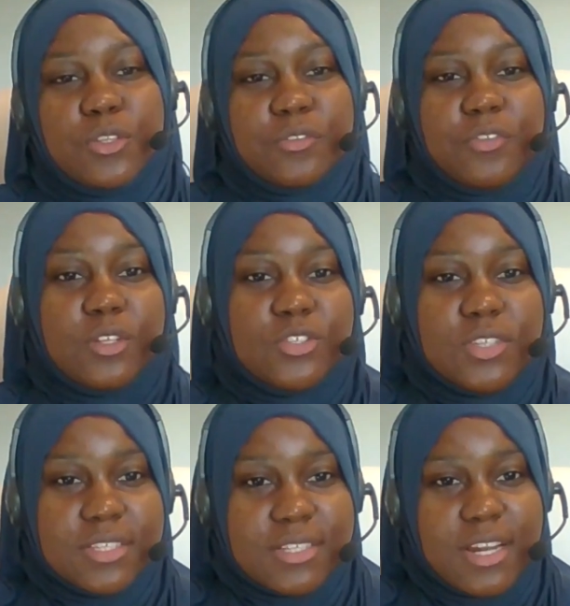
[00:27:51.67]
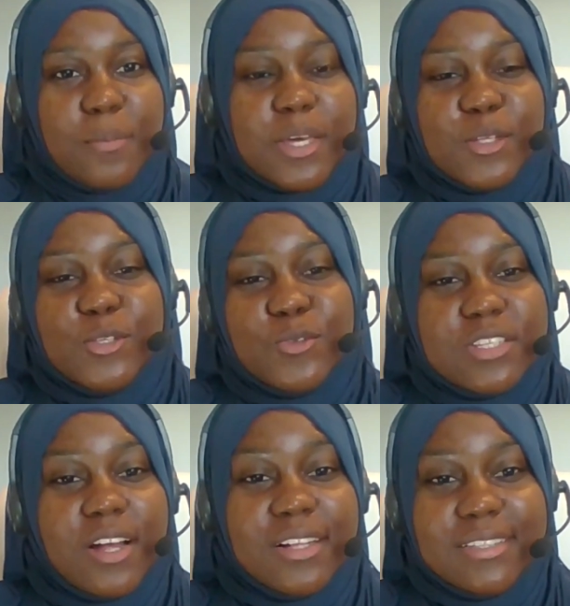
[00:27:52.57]
sort of in Islamic
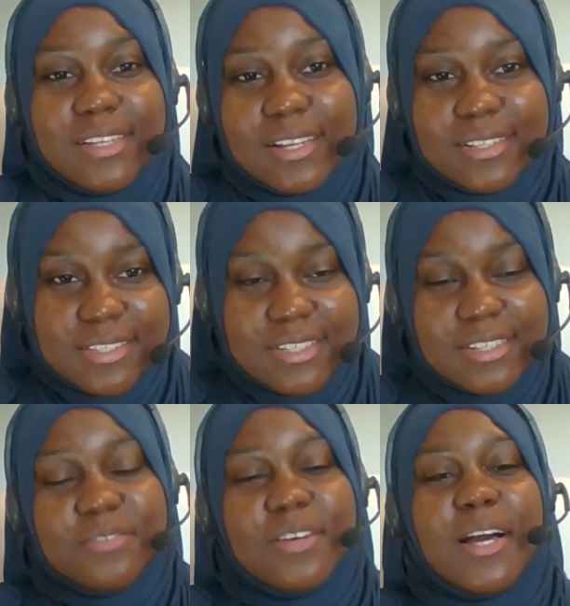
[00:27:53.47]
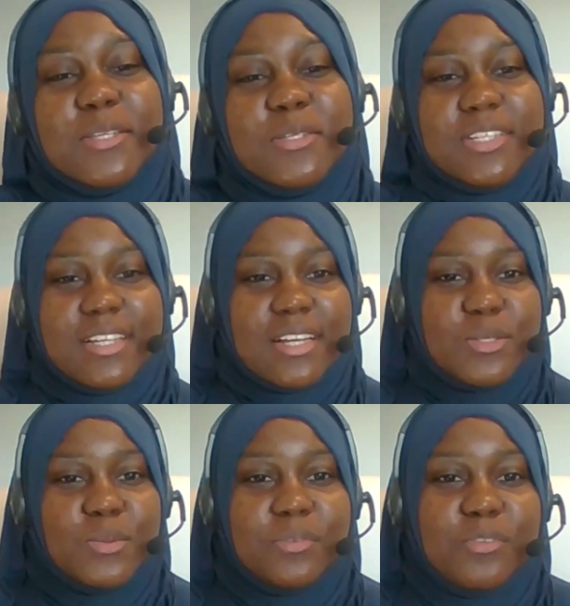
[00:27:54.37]
insurance alternative, mm-hmm. actually,
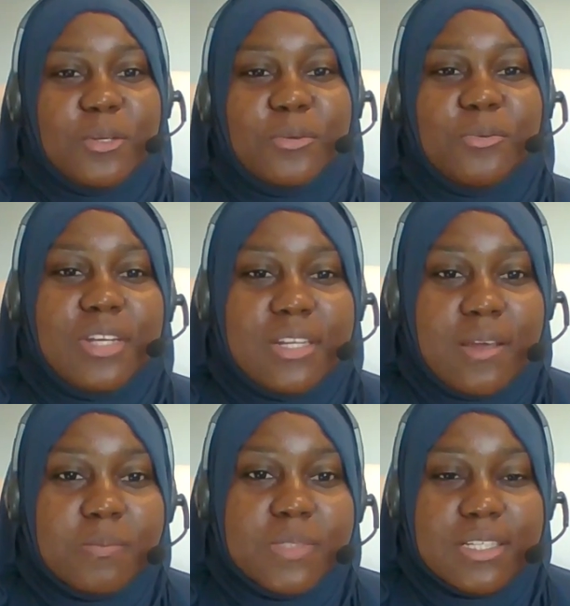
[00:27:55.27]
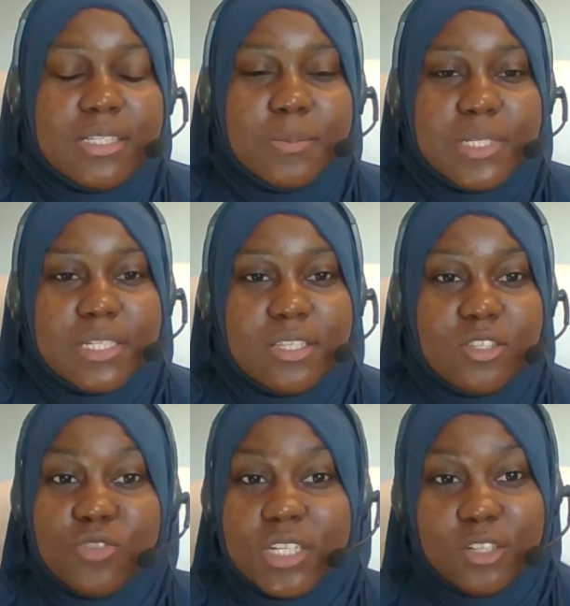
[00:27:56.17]
as we've uh, renamed it,
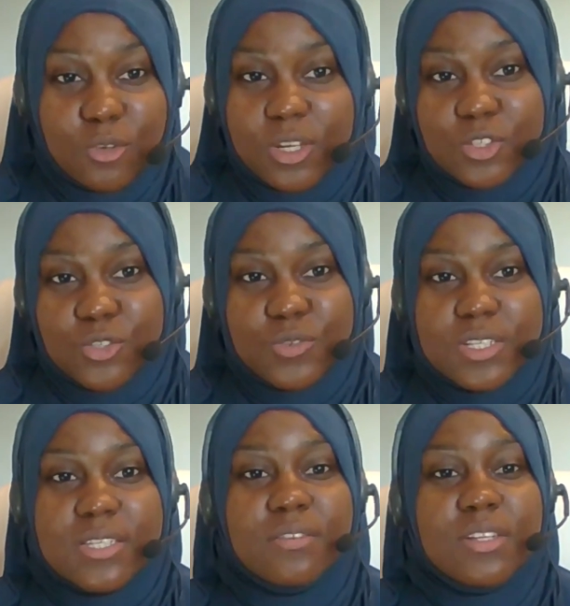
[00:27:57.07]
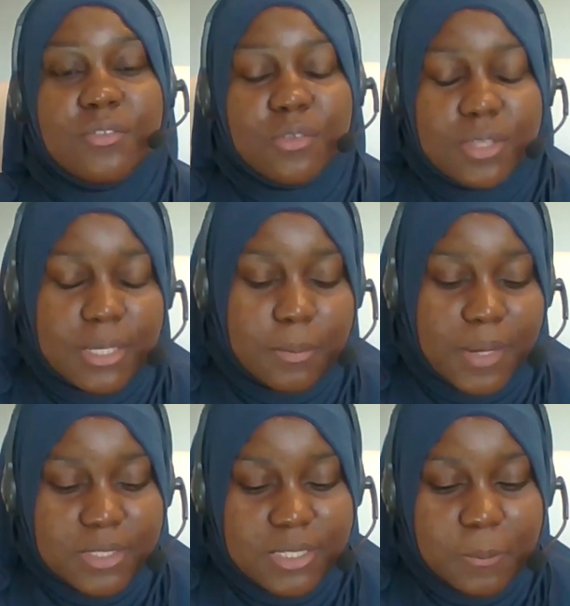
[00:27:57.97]
because it's really not insurance, even if you think
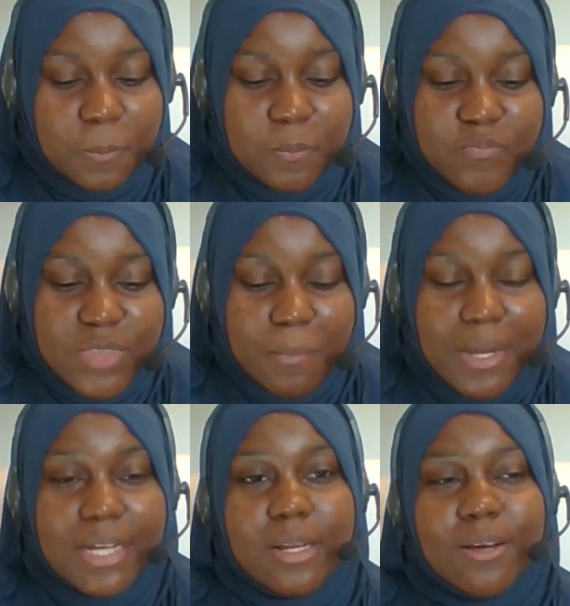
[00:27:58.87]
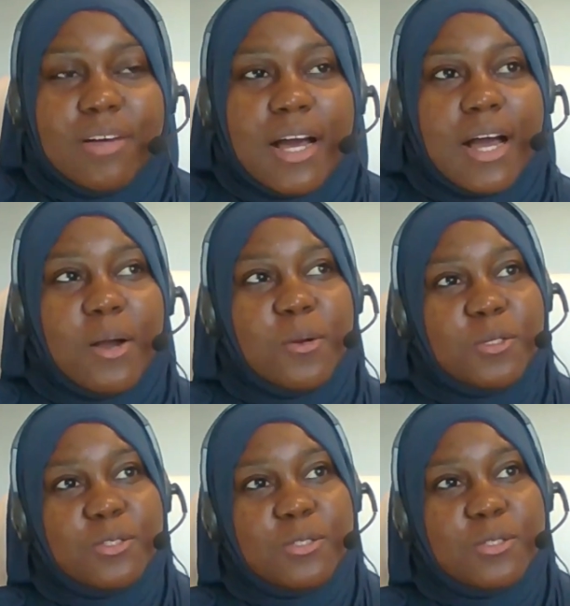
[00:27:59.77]
about it. But I love how,